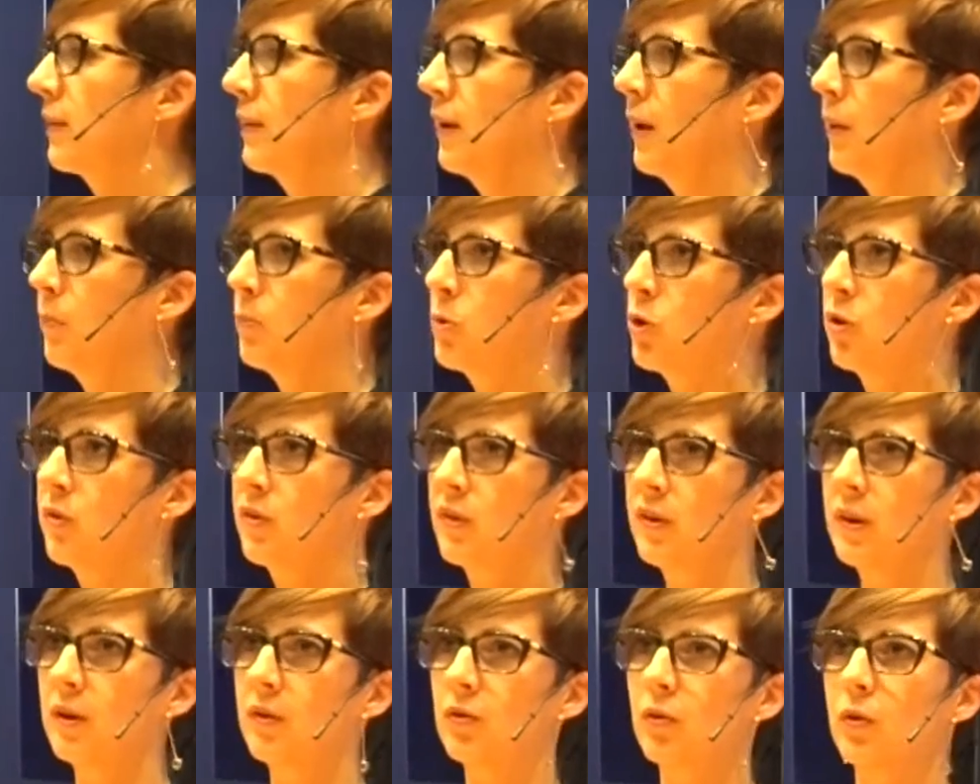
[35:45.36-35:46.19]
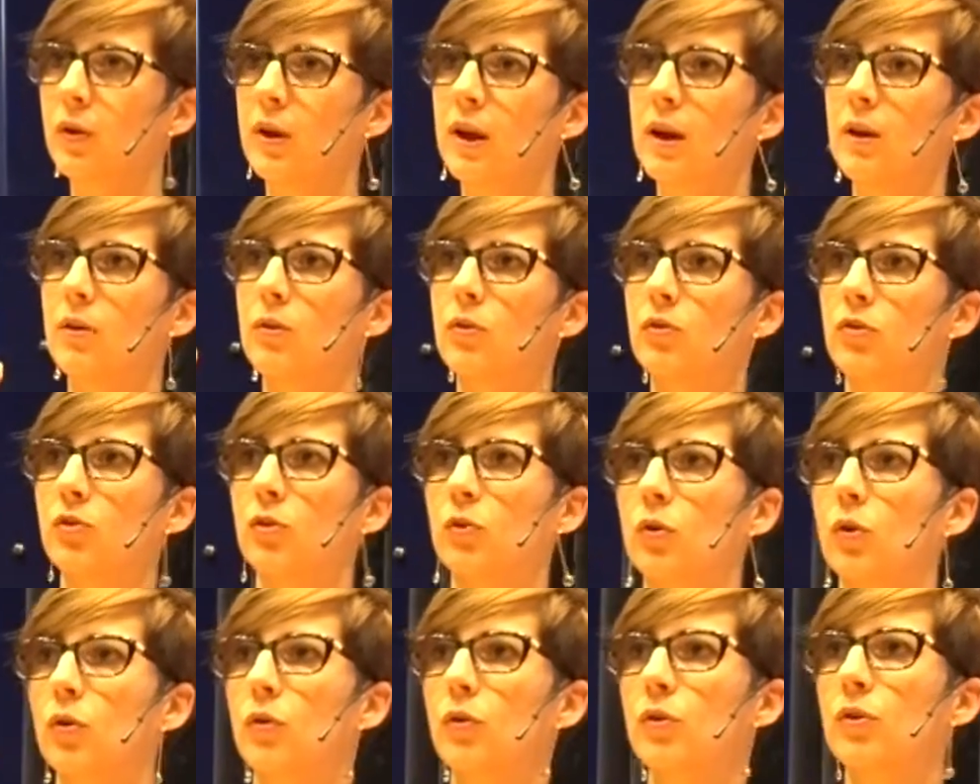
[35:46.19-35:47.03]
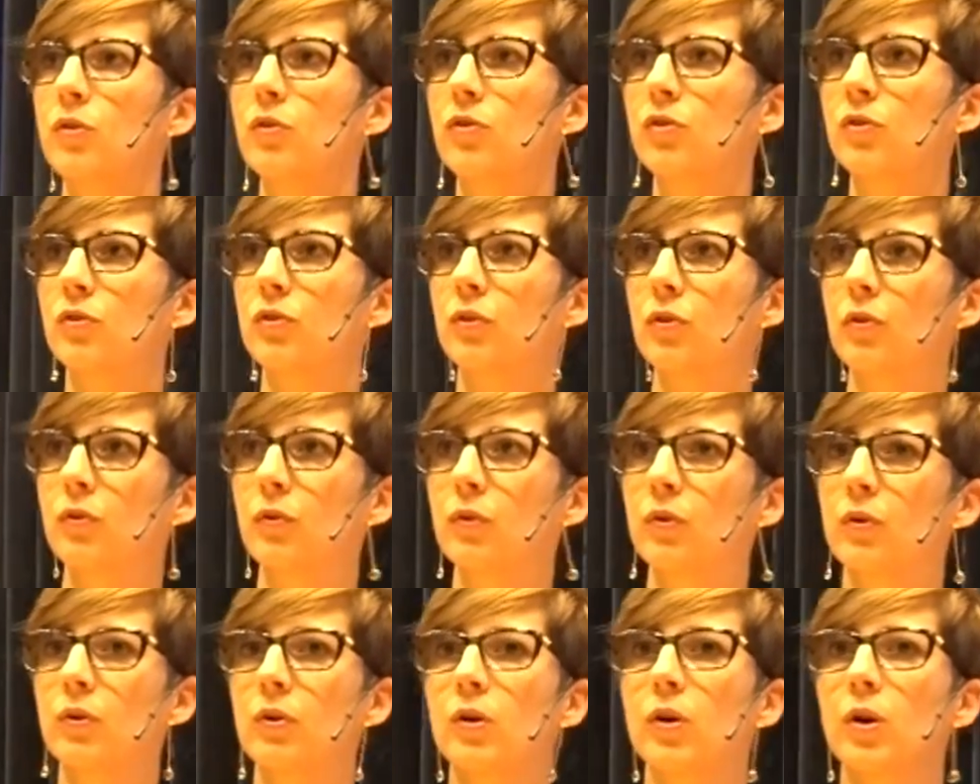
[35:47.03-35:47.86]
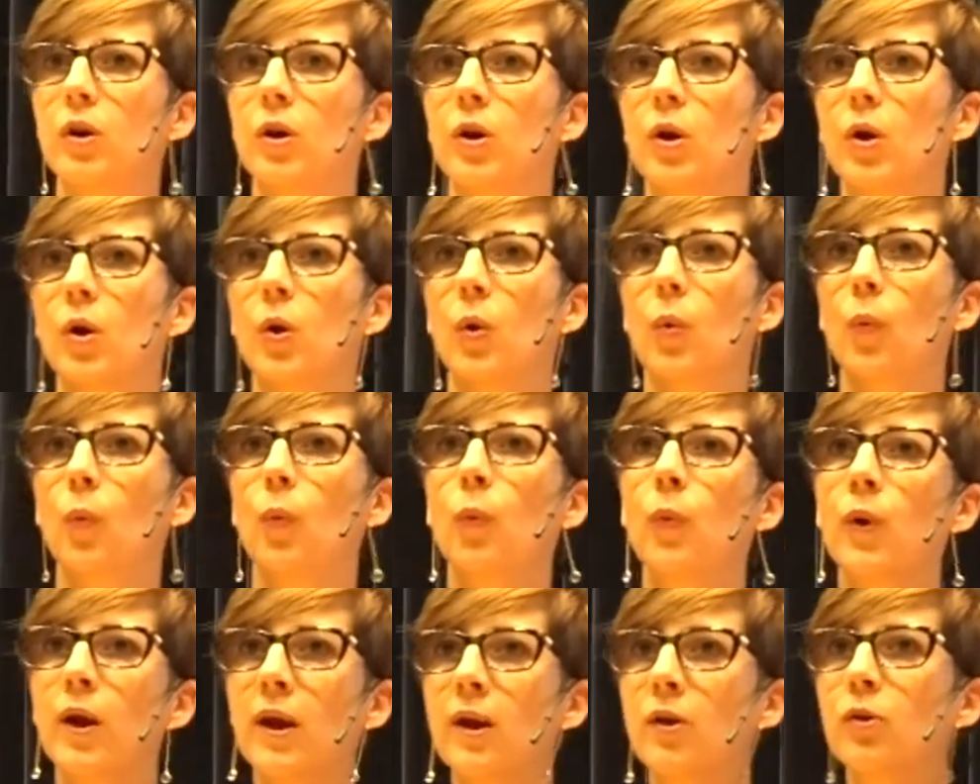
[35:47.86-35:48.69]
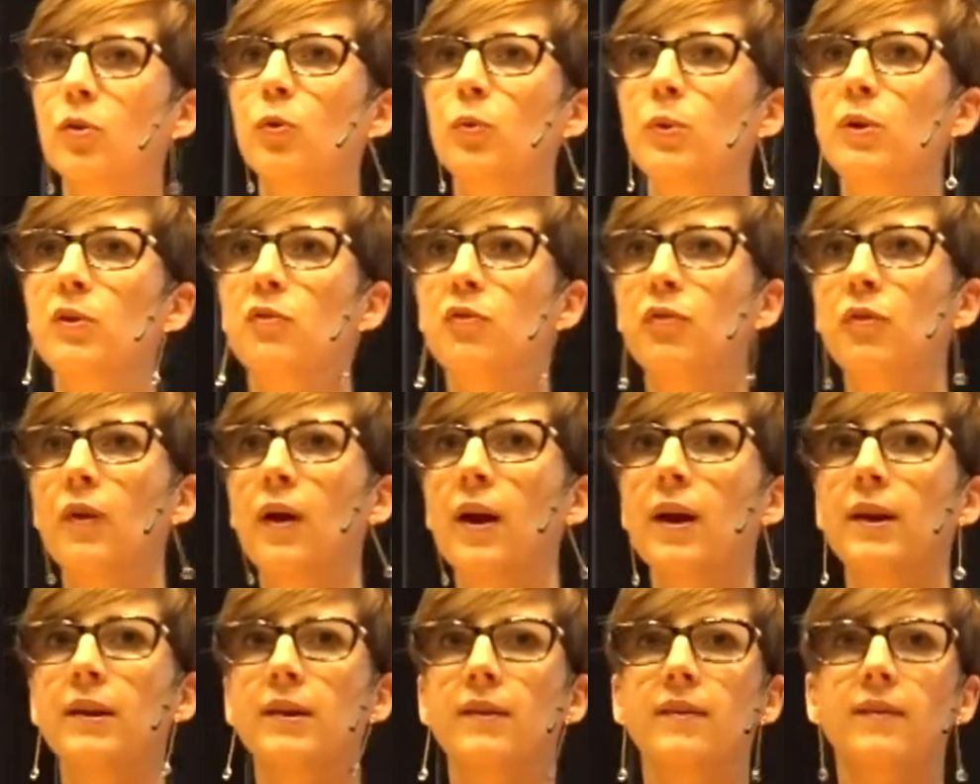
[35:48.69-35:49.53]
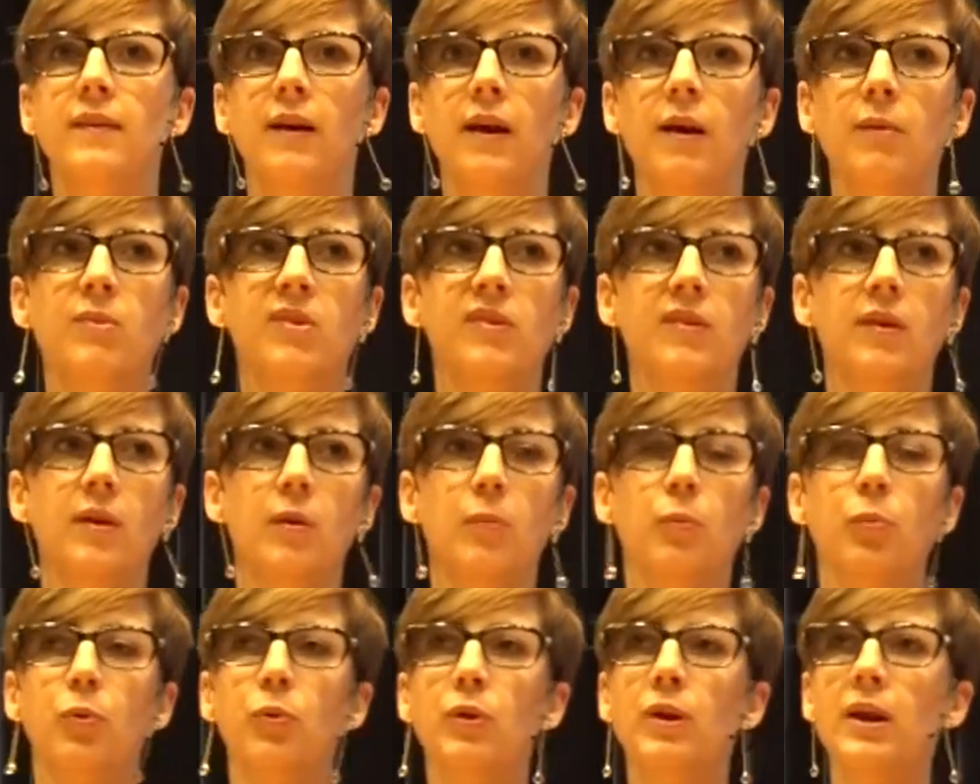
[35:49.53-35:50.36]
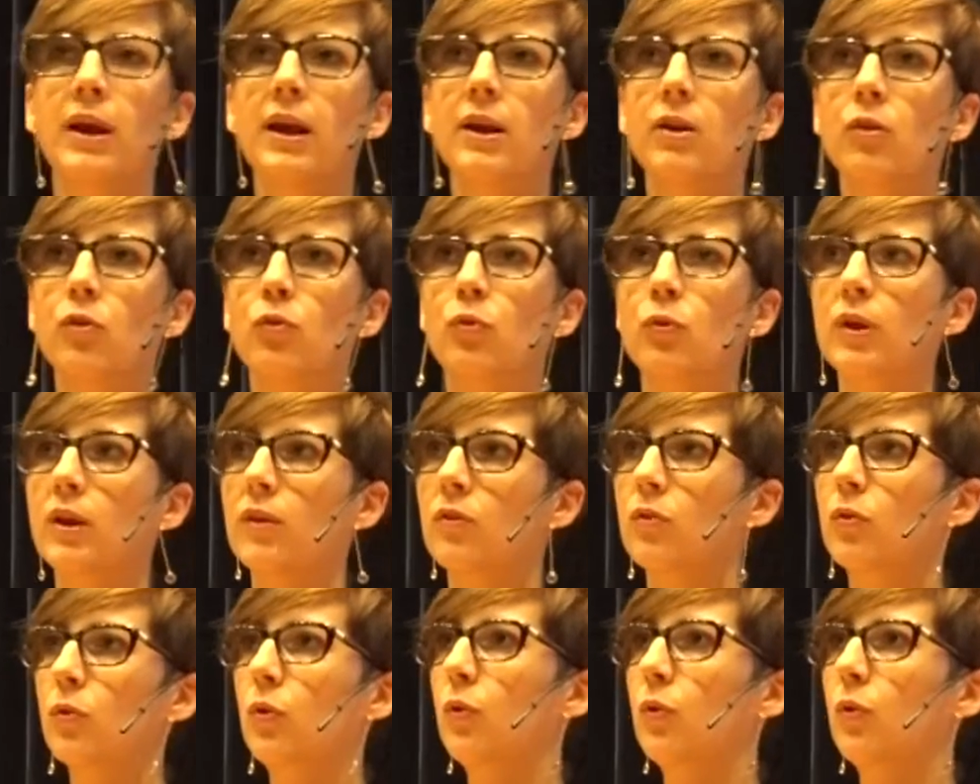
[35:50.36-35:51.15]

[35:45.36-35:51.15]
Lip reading: step, just said, okay, there's a cornerstone. Where do we find a timestamp related to that